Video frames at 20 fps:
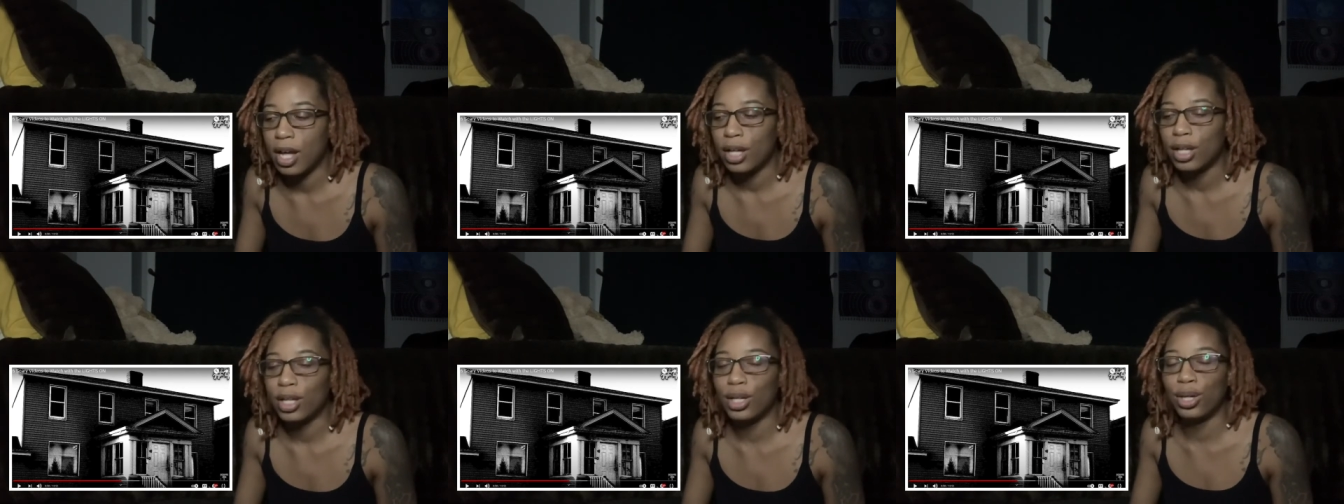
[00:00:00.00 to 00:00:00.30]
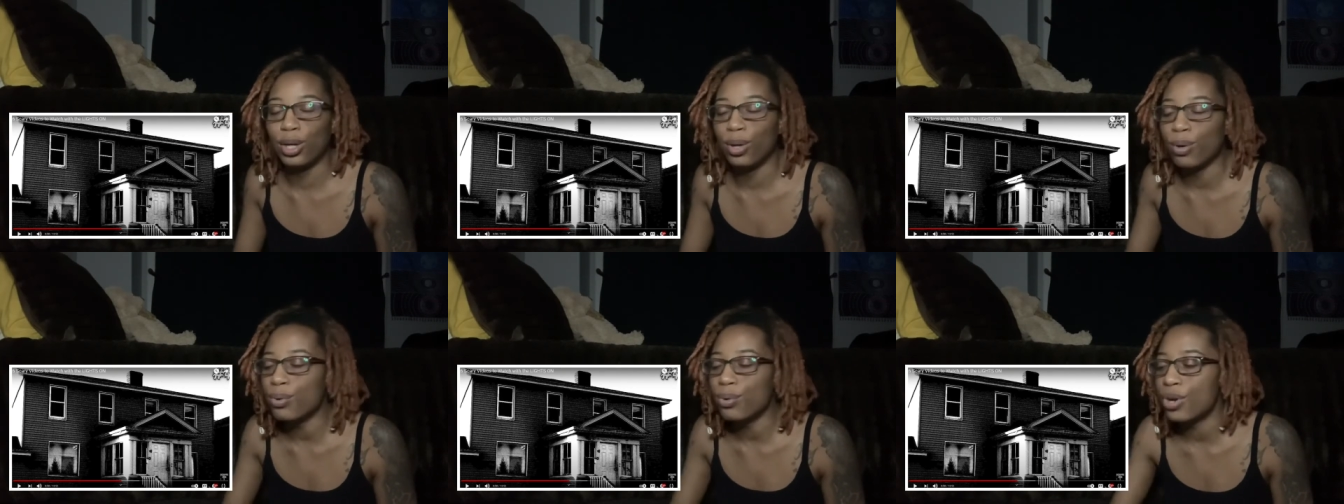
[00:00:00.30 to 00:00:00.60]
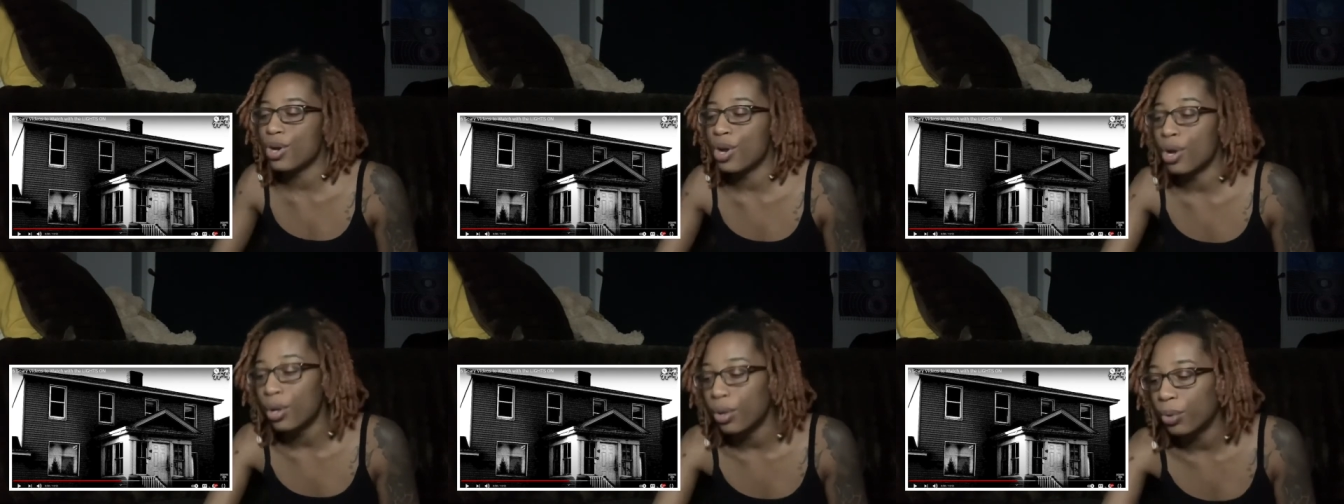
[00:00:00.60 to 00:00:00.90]
you
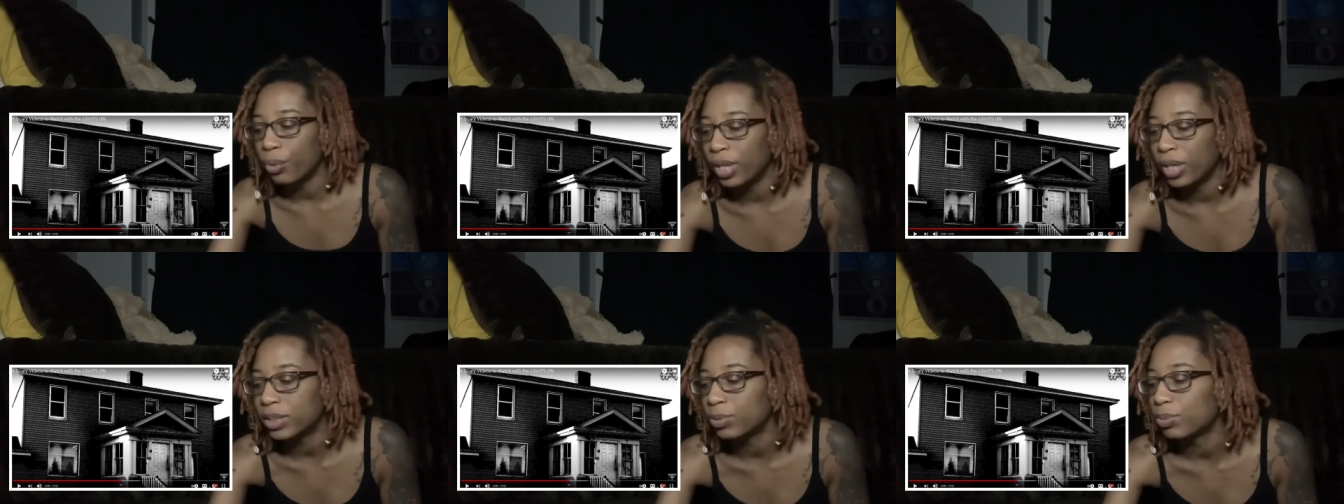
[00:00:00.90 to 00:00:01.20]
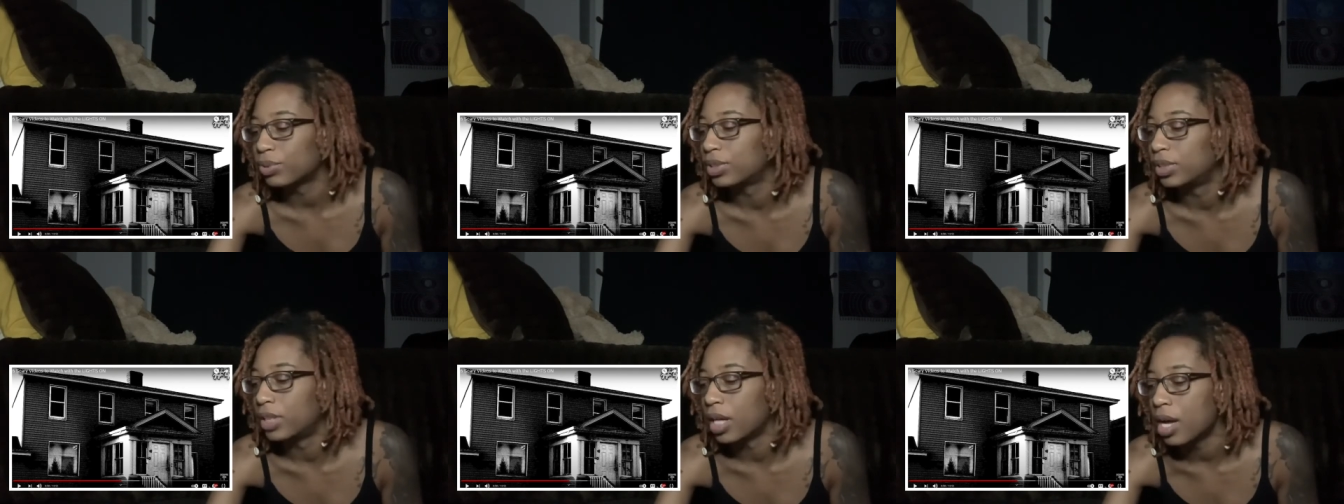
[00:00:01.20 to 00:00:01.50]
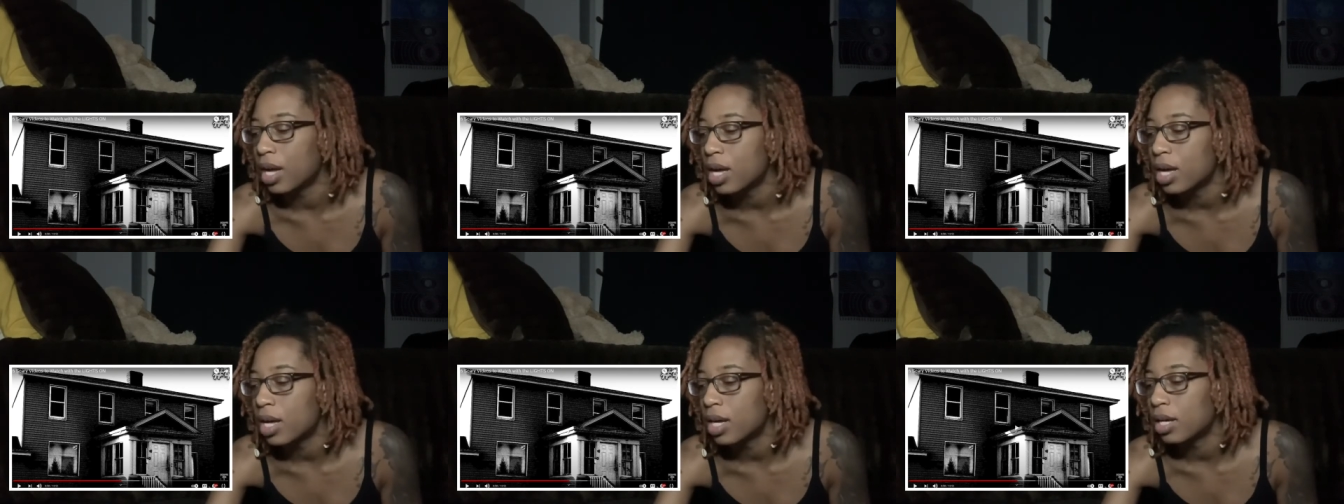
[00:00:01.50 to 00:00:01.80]
knew this was
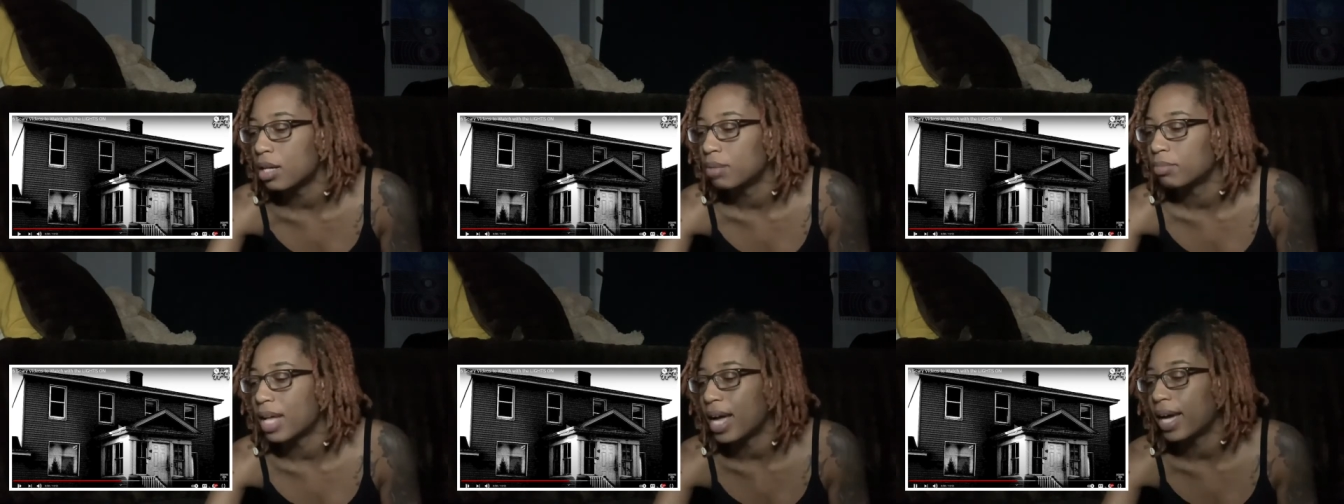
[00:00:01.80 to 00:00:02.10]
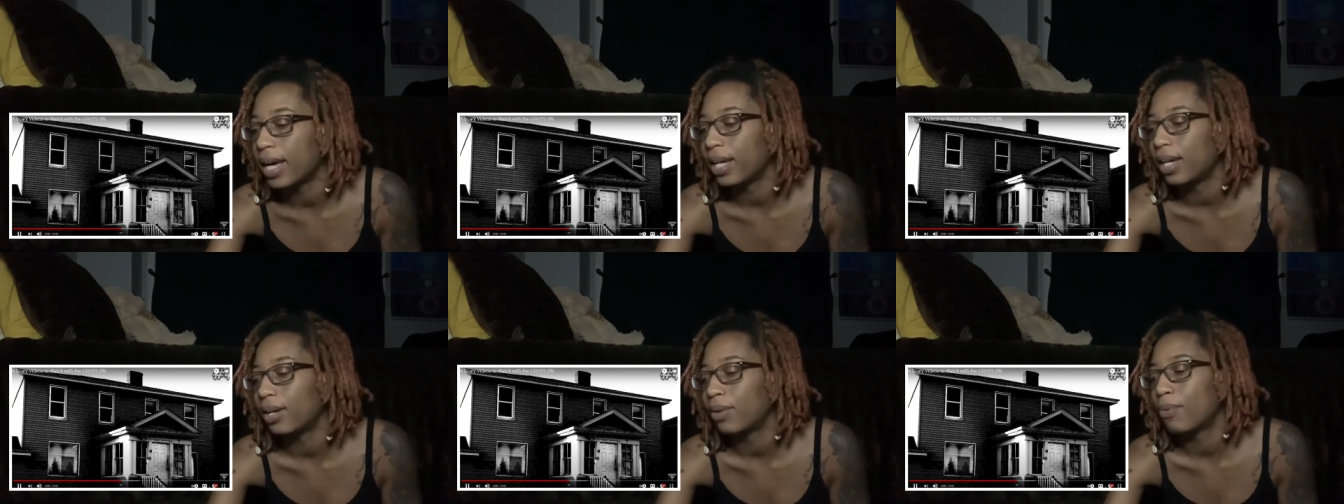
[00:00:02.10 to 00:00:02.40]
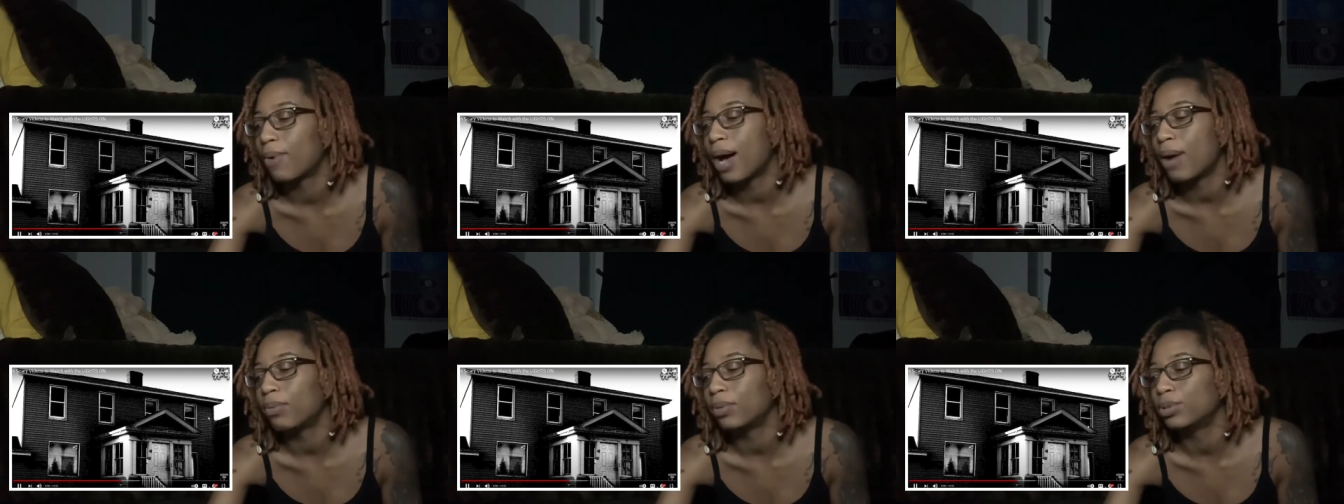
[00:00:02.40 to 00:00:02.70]
dumb. Like,
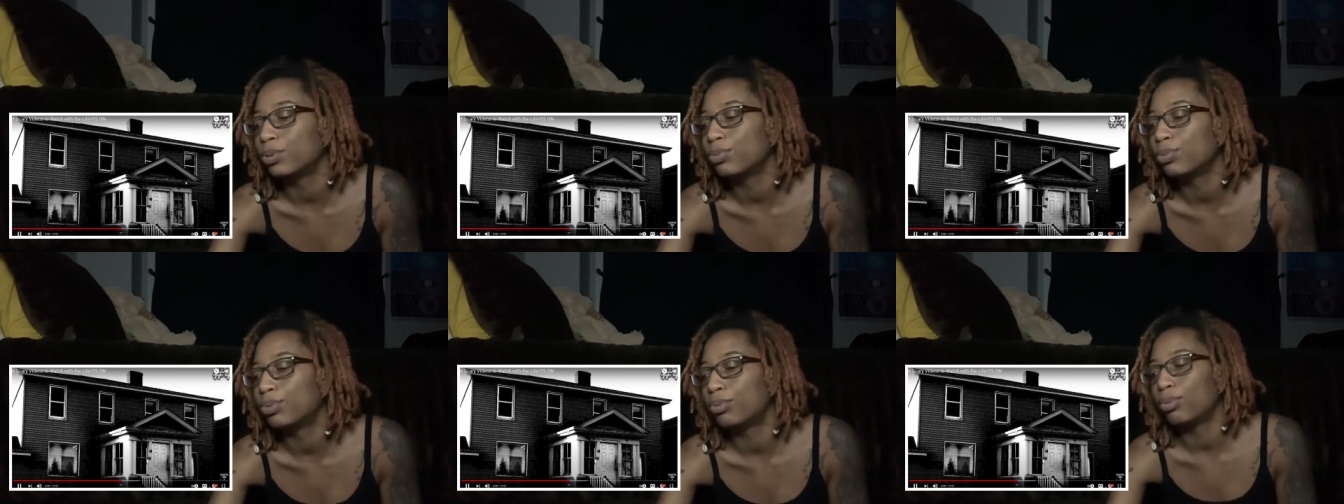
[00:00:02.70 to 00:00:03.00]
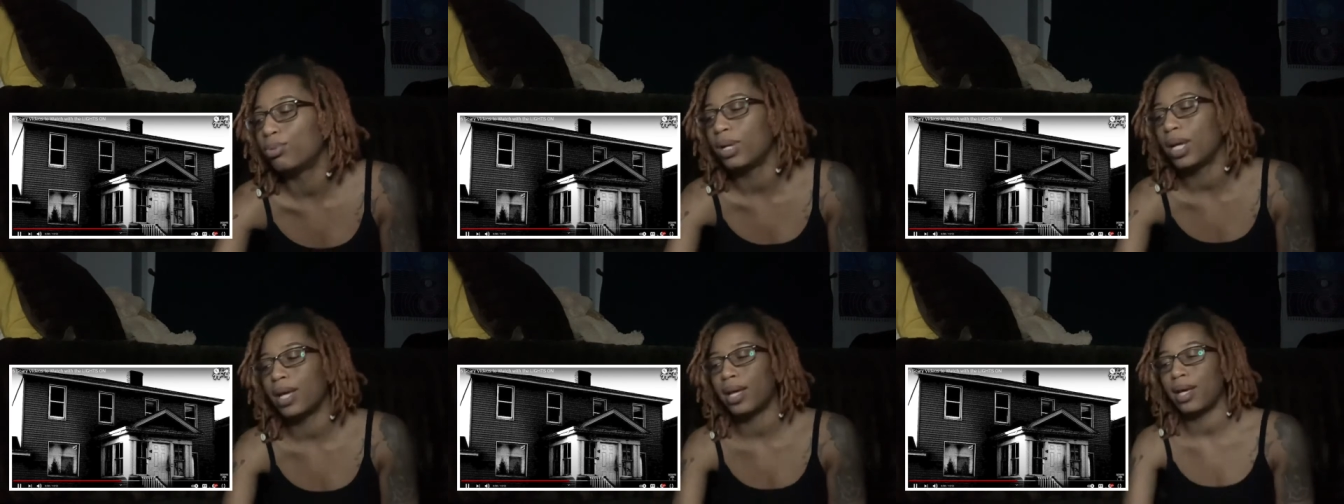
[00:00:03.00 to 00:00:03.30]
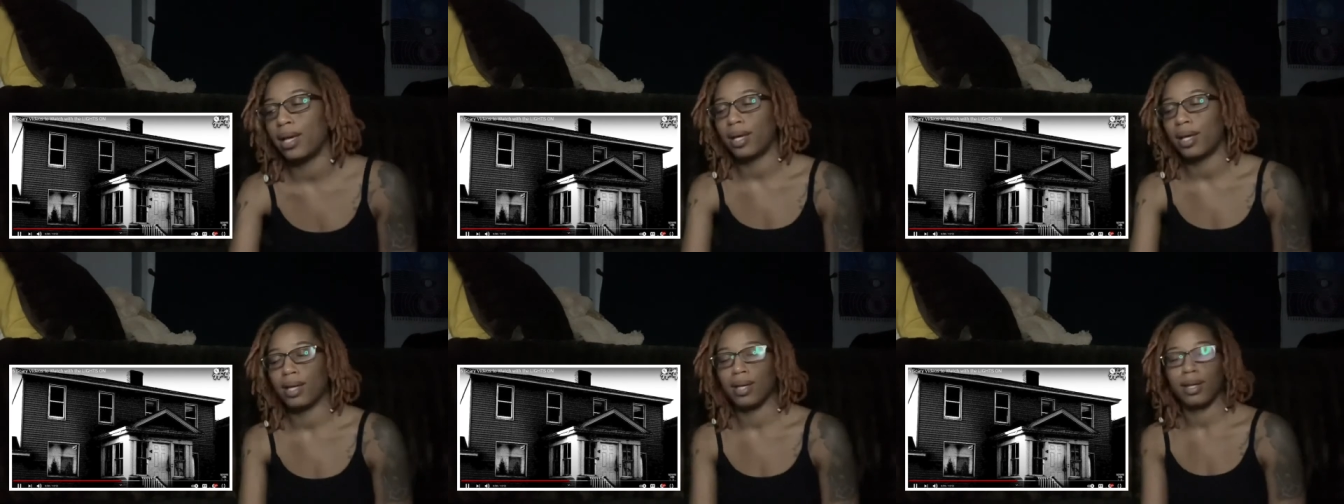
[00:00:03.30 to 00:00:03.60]
why would you home. do
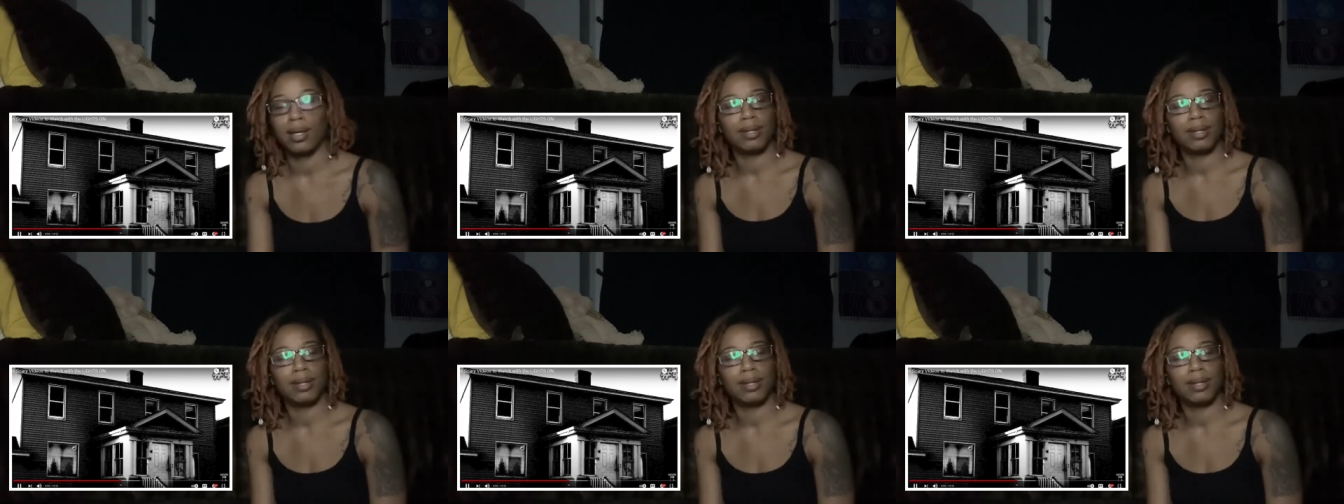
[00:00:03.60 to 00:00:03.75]
that?